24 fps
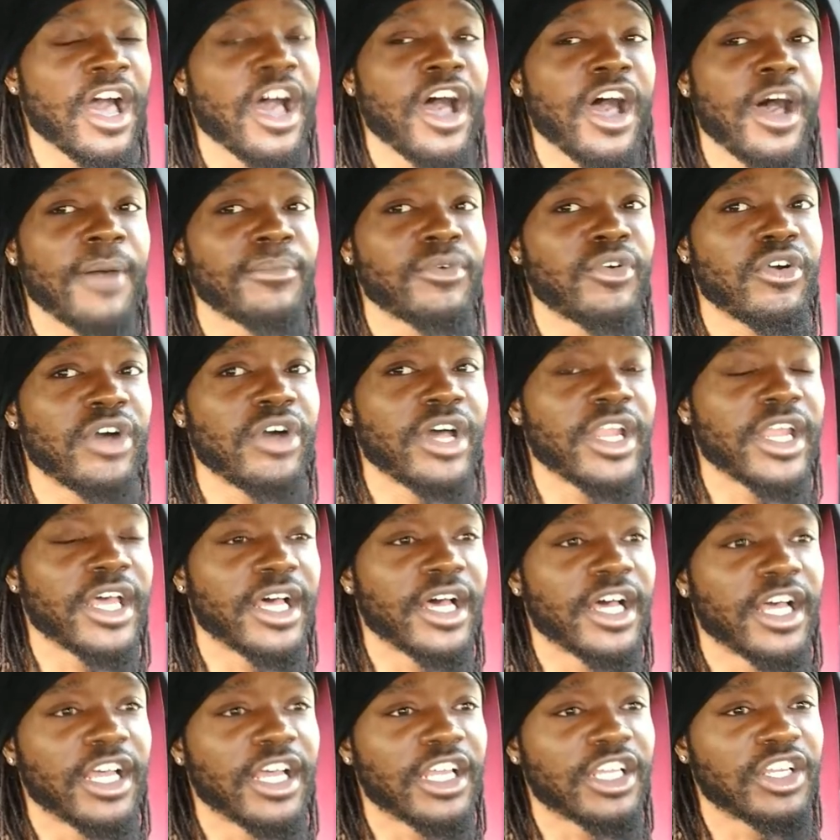I'm
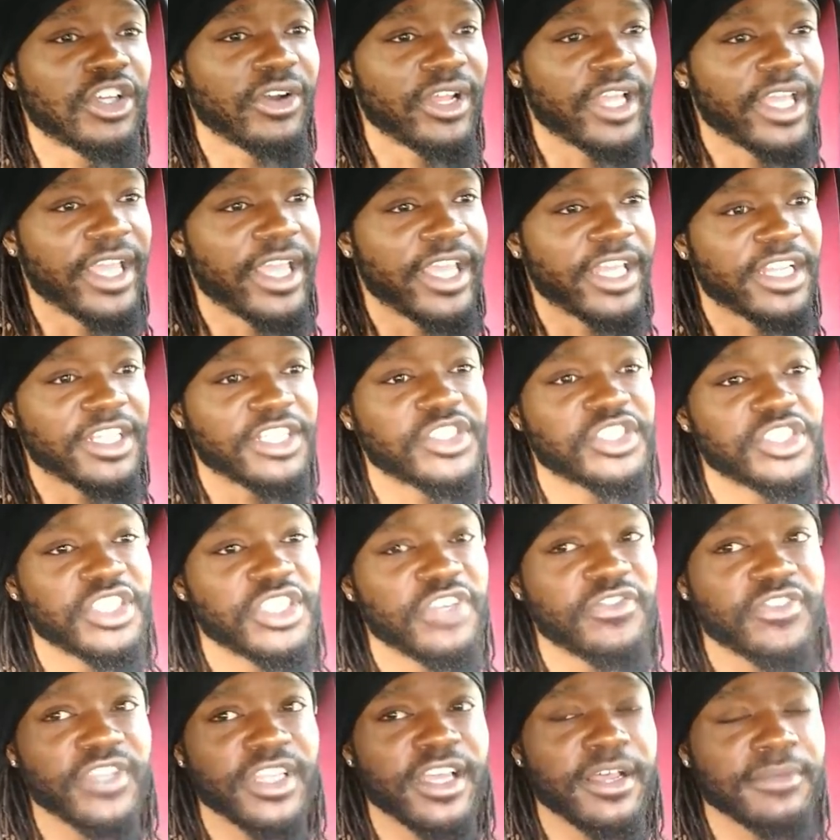gonna go ahead and
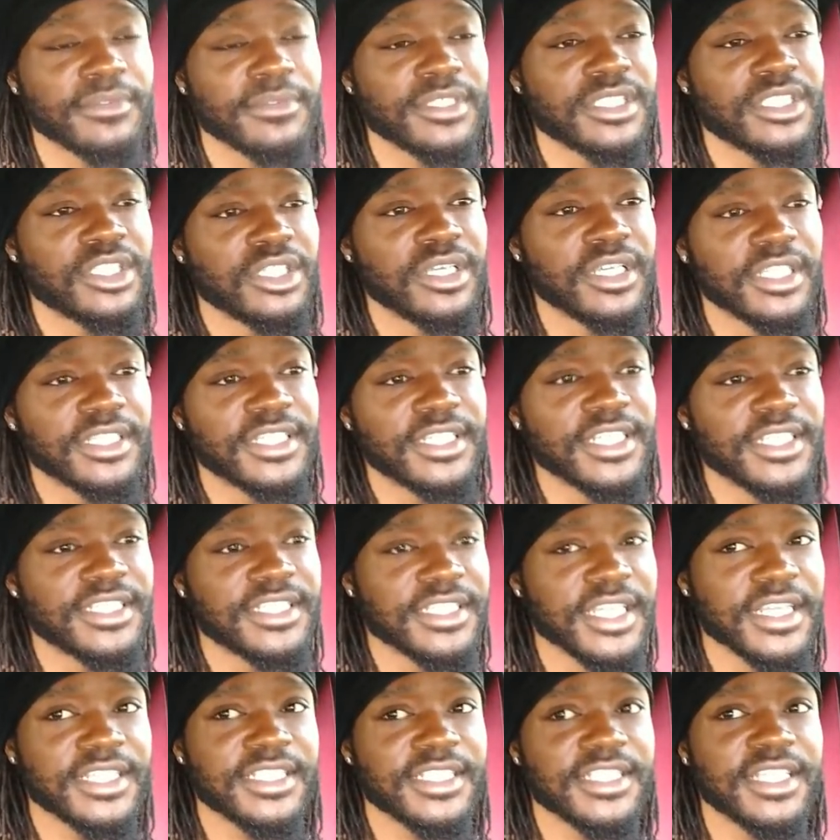shift it up to the
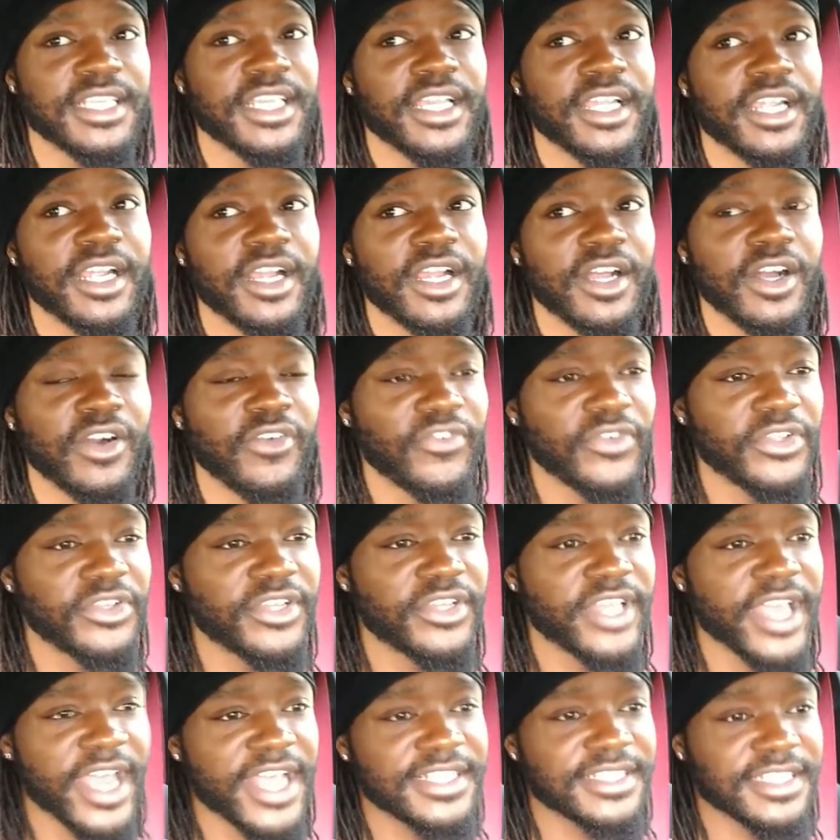6th gear. Hopefully you
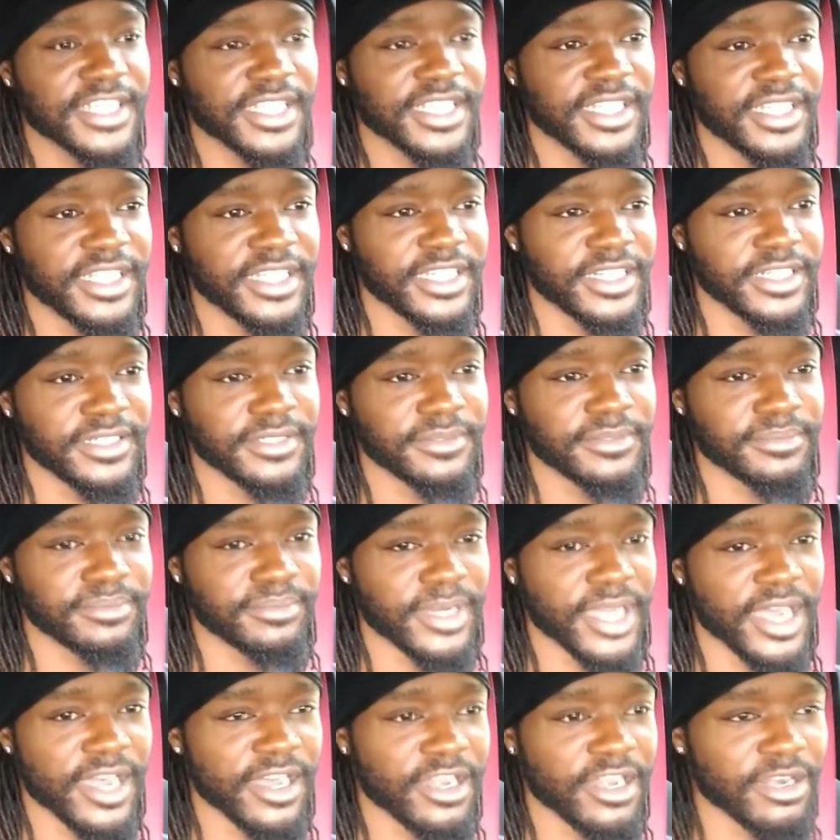guys can hear
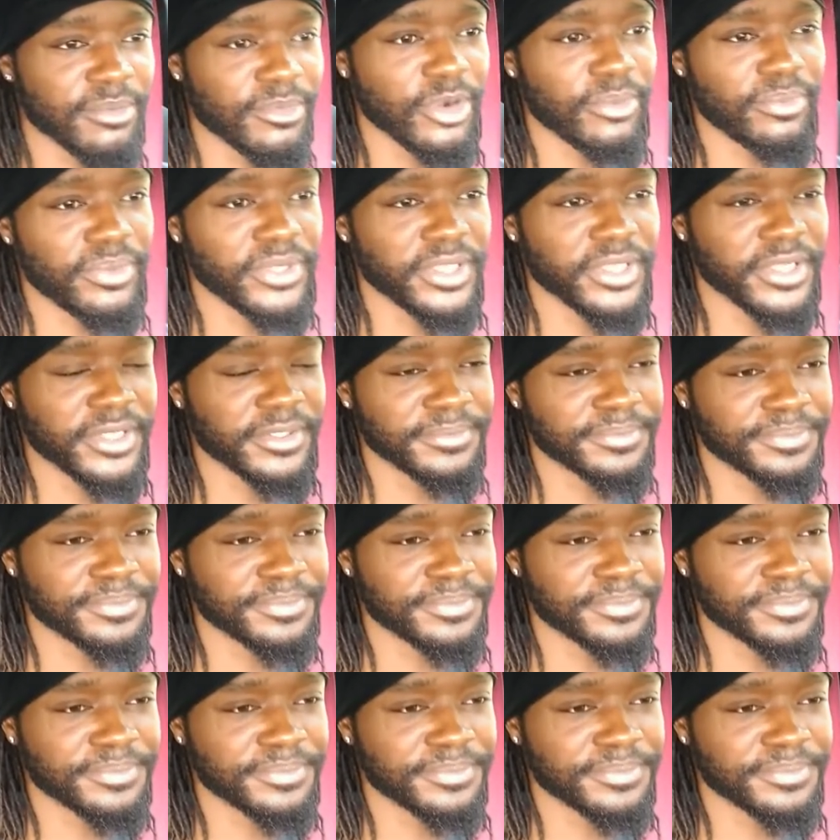my automobile.